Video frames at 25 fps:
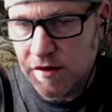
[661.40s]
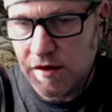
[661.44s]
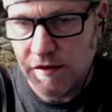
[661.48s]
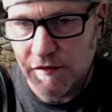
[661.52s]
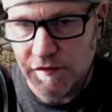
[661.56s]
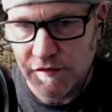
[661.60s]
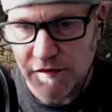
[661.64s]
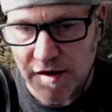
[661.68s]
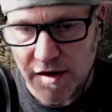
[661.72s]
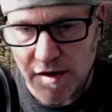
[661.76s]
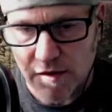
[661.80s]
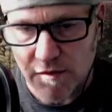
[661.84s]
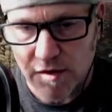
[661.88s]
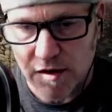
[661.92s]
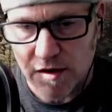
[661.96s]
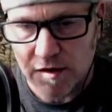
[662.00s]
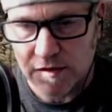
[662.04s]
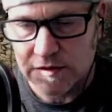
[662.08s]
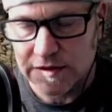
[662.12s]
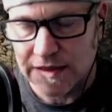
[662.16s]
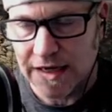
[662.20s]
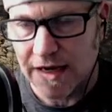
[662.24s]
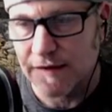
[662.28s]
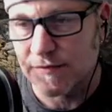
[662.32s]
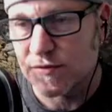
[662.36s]
your firewall,
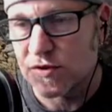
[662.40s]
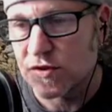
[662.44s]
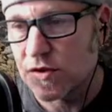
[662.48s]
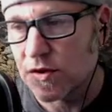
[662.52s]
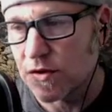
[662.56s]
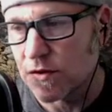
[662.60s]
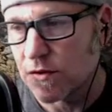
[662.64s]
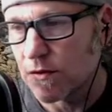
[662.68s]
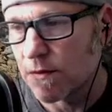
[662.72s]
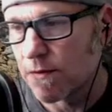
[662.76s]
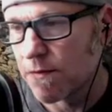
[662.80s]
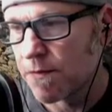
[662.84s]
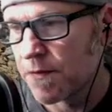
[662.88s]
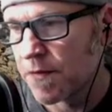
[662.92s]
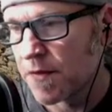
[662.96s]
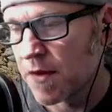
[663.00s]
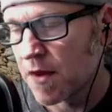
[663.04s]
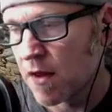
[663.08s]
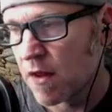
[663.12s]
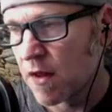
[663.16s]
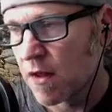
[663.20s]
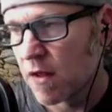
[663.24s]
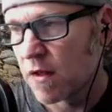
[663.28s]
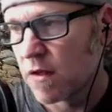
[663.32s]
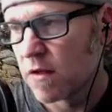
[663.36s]
times 2.
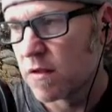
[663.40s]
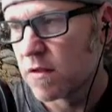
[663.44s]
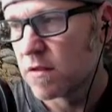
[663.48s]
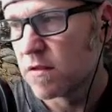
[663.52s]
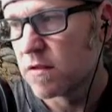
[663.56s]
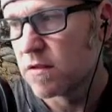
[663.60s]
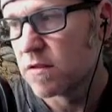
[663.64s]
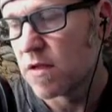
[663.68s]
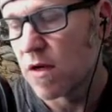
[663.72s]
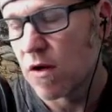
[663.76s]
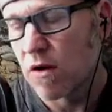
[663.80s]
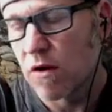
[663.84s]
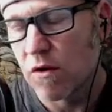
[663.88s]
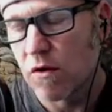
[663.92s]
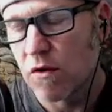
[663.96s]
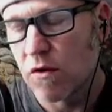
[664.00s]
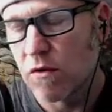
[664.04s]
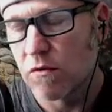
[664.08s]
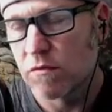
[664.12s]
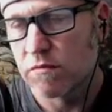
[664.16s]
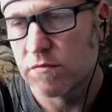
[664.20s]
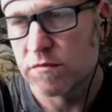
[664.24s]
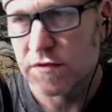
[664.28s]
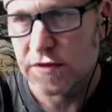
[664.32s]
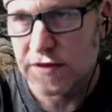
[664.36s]

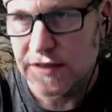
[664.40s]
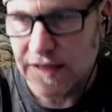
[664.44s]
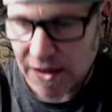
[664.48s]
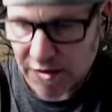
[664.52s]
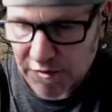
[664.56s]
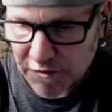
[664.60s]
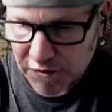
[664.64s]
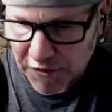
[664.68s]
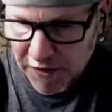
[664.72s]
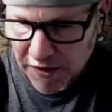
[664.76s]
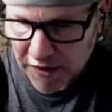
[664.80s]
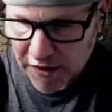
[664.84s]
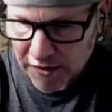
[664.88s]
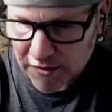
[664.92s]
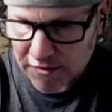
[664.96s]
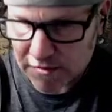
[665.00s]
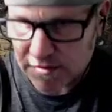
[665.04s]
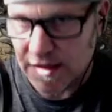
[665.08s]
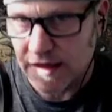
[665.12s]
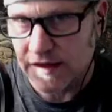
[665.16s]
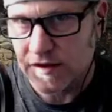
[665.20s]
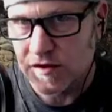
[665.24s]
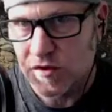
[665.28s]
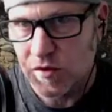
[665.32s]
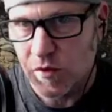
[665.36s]
So 10 feet,
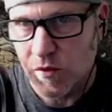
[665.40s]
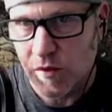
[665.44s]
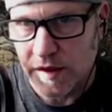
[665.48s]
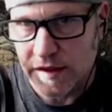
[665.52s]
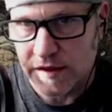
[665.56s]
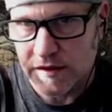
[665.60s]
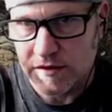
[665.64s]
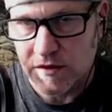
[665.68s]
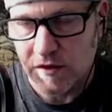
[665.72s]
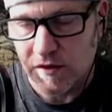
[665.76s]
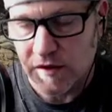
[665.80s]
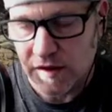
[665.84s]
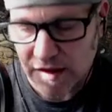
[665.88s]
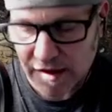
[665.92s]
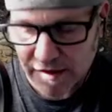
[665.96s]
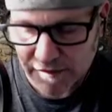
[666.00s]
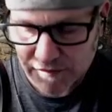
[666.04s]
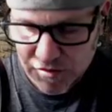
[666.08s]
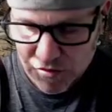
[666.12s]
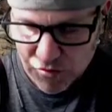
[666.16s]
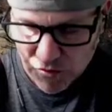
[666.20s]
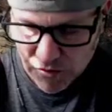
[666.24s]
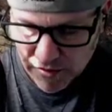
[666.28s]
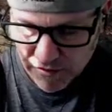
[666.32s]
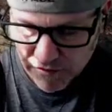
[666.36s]
that's 20. So
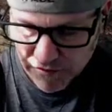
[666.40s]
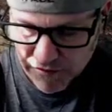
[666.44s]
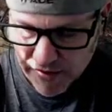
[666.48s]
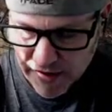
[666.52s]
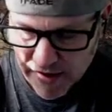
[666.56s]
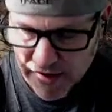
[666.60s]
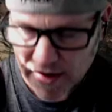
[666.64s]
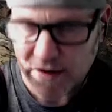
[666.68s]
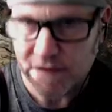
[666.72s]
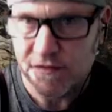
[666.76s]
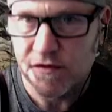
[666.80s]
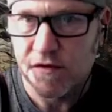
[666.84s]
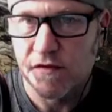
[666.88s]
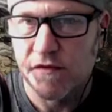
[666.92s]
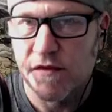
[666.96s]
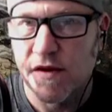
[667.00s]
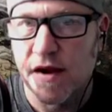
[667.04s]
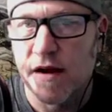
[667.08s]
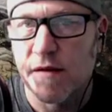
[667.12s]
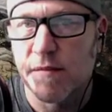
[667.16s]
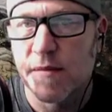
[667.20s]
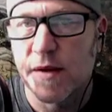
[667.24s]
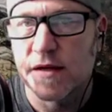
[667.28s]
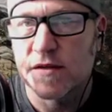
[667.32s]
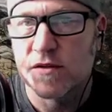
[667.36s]
1125
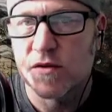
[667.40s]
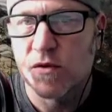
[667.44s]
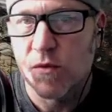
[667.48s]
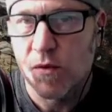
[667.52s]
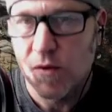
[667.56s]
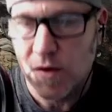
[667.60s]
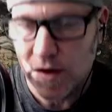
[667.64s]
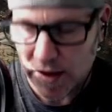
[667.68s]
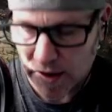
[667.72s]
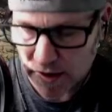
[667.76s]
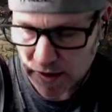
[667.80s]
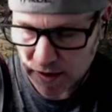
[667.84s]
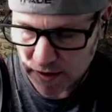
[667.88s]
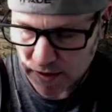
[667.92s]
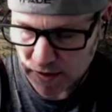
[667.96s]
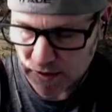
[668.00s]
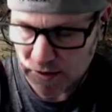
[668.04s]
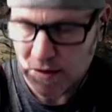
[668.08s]
divided by 20,